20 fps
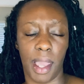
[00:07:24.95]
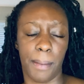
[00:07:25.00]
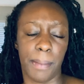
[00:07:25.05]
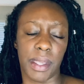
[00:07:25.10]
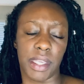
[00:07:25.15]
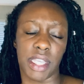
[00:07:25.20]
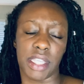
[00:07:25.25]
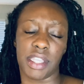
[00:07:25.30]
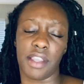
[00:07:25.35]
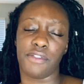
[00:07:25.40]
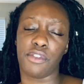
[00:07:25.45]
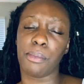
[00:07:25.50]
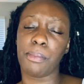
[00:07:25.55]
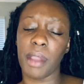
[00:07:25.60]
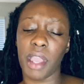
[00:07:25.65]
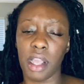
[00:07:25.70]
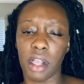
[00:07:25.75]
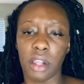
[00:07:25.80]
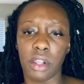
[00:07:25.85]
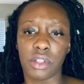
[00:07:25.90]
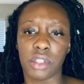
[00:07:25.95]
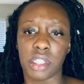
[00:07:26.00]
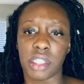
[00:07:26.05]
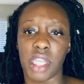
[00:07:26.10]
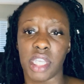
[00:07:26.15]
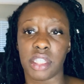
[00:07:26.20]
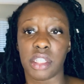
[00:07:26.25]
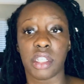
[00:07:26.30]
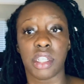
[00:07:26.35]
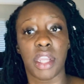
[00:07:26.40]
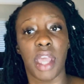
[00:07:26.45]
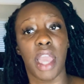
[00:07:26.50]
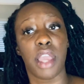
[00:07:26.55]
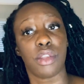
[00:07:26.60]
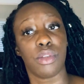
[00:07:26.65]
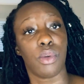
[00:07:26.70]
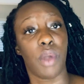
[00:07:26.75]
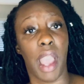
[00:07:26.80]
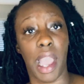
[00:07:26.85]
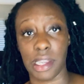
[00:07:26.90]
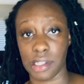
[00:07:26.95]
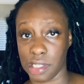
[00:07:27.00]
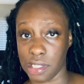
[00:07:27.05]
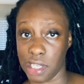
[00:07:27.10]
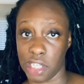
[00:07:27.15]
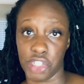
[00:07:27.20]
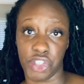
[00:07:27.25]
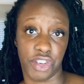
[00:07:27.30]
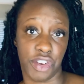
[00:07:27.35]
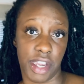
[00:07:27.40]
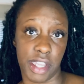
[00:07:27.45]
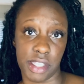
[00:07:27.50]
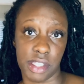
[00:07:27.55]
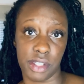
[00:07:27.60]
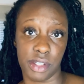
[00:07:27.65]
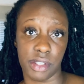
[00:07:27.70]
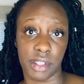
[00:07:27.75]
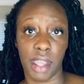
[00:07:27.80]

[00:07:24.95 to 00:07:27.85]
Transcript: because if you pay close attention to that, you actually get your answers.